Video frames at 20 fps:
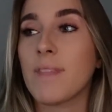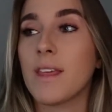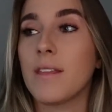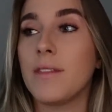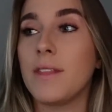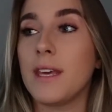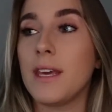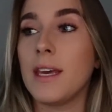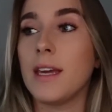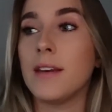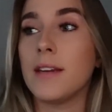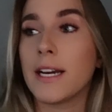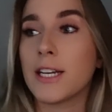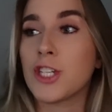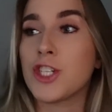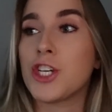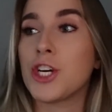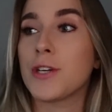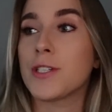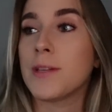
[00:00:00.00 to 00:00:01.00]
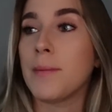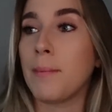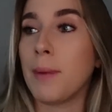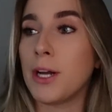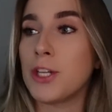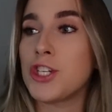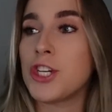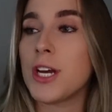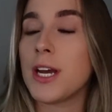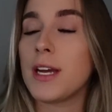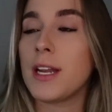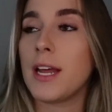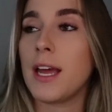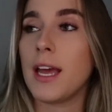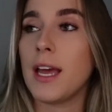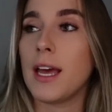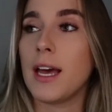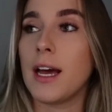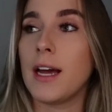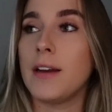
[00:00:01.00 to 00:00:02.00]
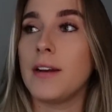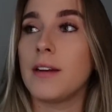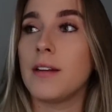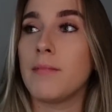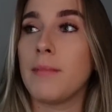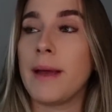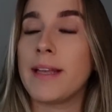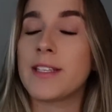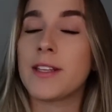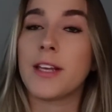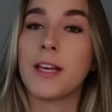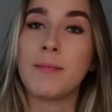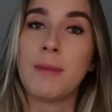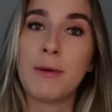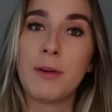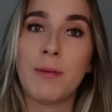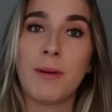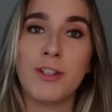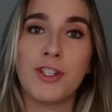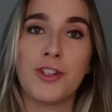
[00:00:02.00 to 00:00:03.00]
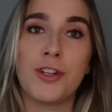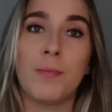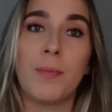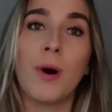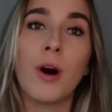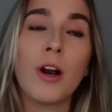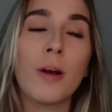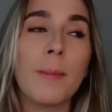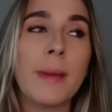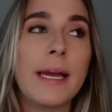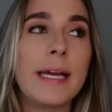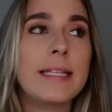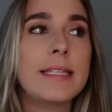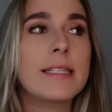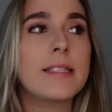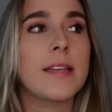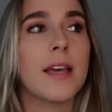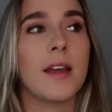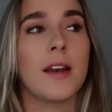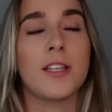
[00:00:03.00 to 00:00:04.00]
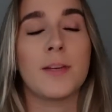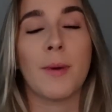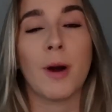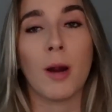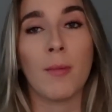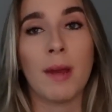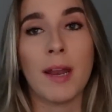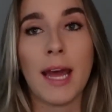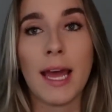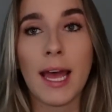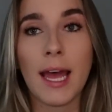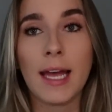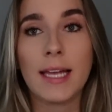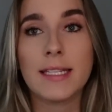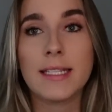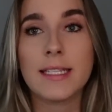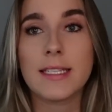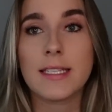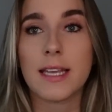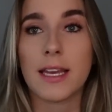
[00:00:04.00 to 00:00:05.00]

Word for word: the next year's budget and basically meet with a bunch of departments and department heads